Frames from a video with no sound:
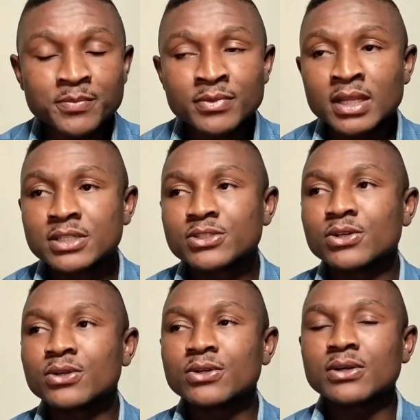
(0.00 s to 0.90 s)

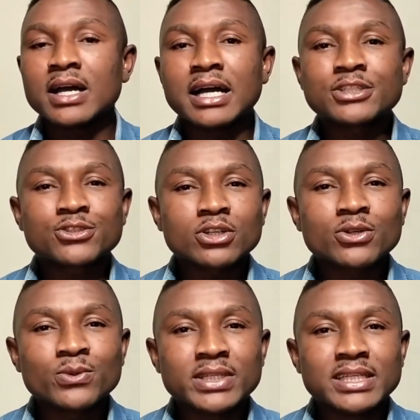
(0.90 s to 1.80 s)
So I struggle
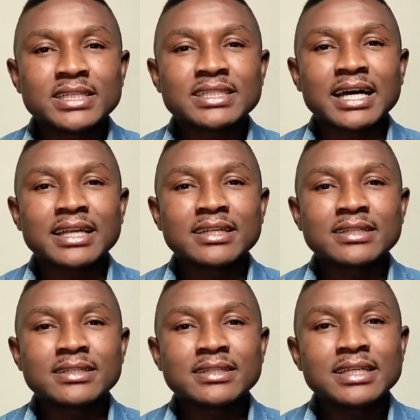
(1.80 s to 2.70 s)
with this and let's